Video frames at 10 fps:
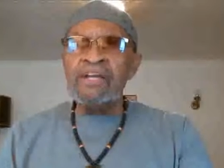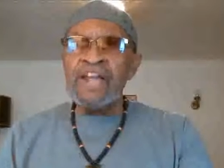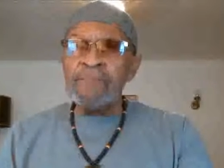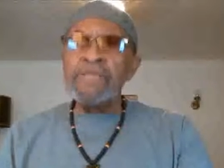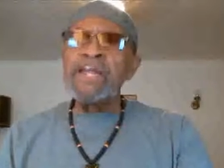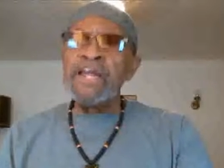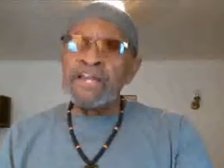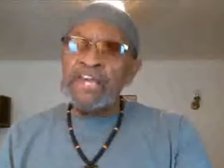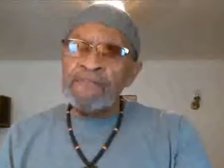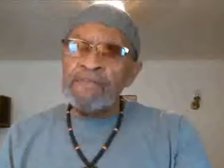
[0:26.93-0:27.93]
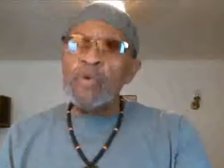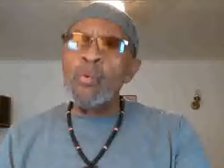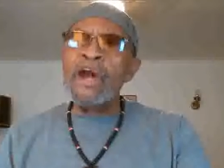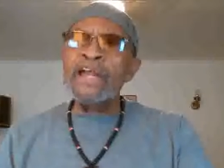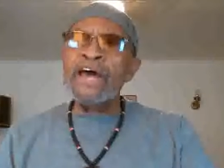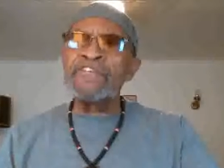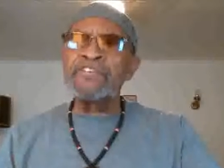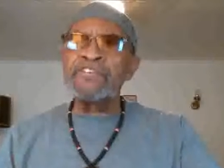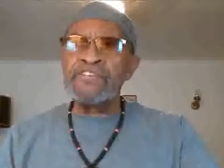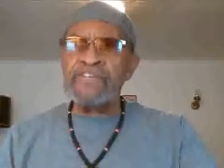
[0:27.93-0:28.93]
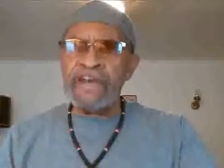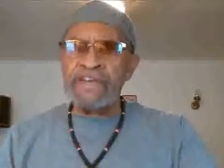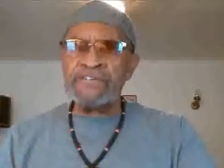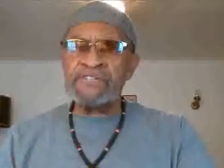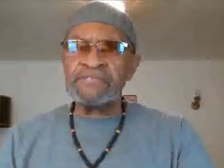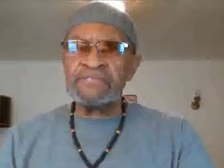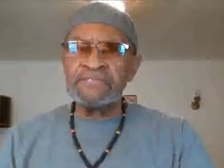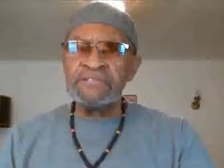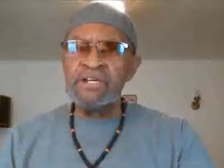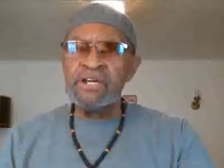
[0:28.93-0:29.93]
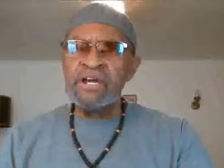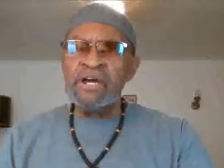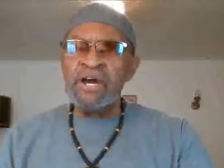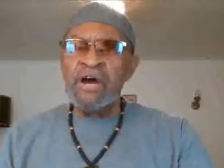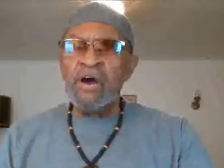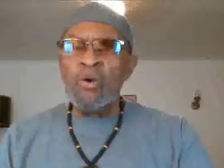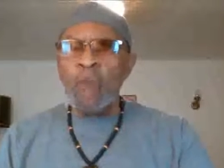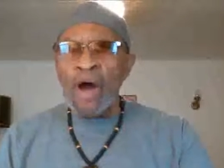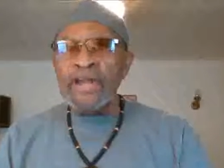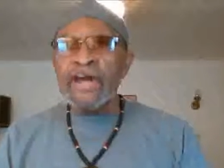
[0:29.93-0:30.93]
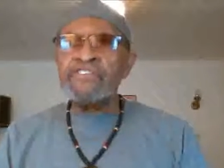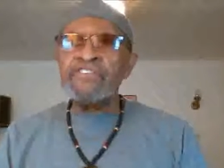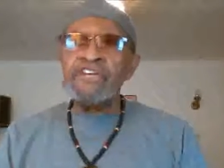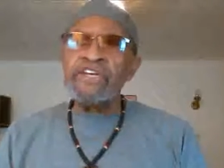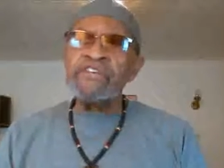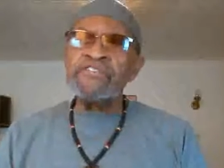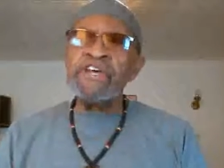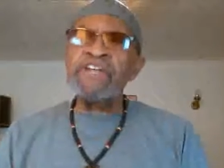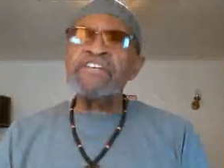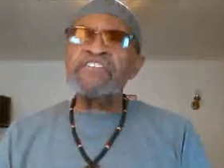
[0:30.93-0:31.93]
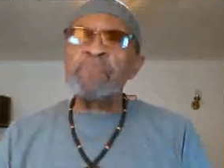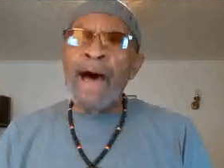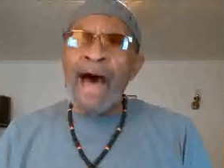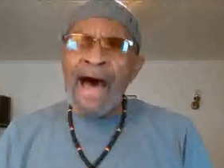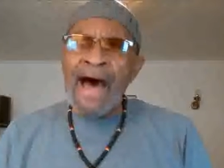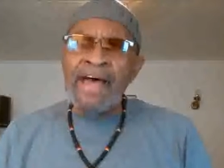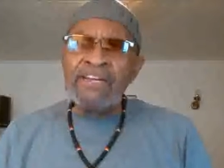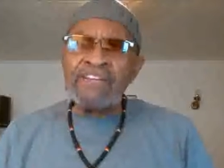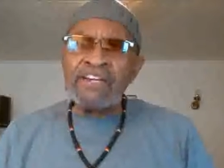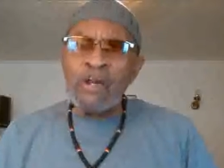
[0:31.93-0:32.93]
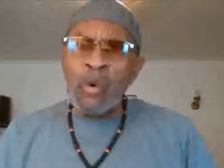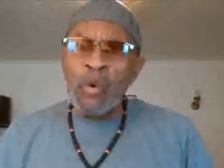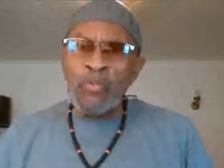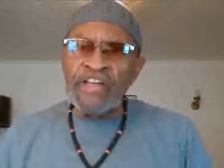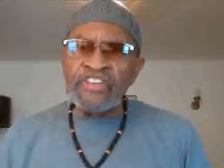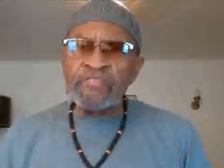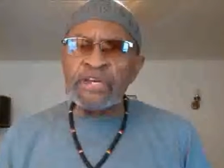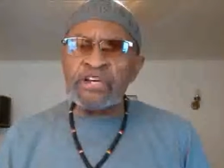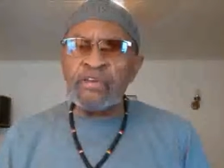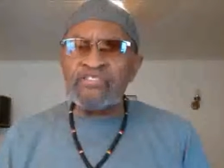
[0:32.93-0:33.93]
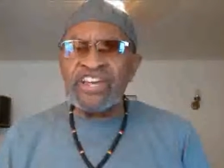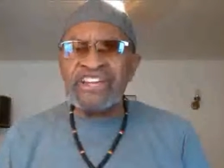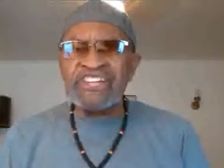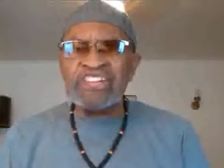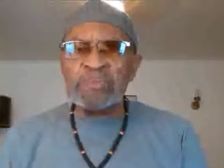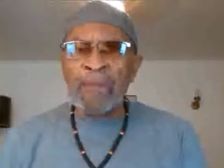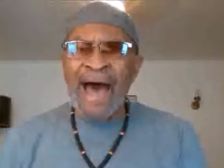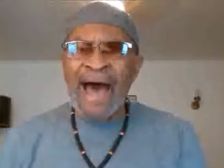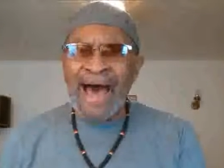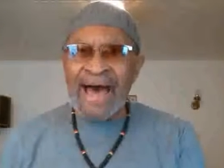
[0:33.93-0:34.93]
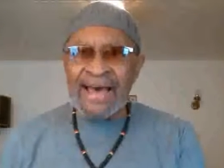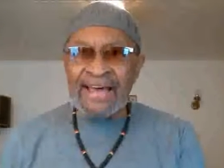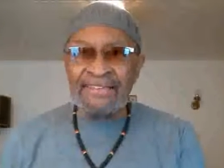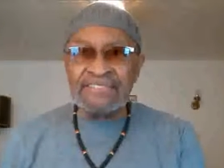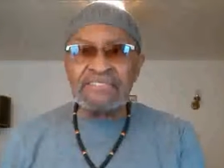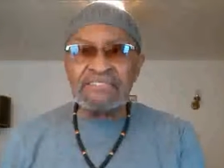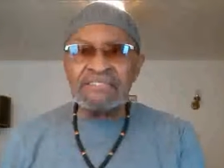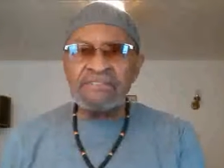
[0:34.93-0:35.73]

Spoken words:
Let me give you one answer to that. One answer is they despise and loathe us because they despise,